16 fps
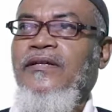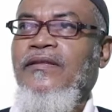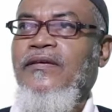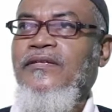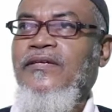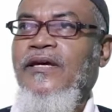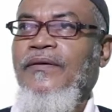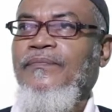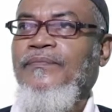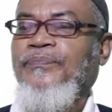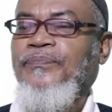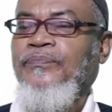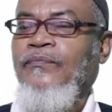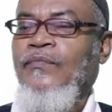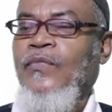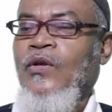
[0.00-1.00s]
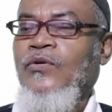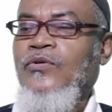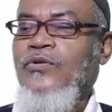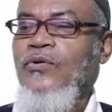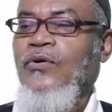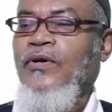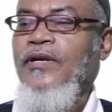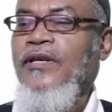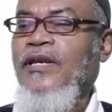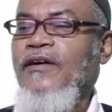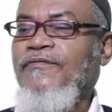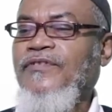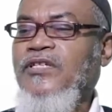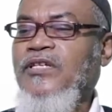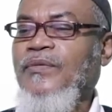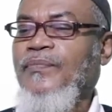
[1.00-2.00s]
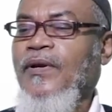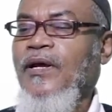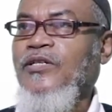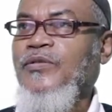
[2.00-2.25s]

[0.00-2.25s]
the same. So in Dev C++, we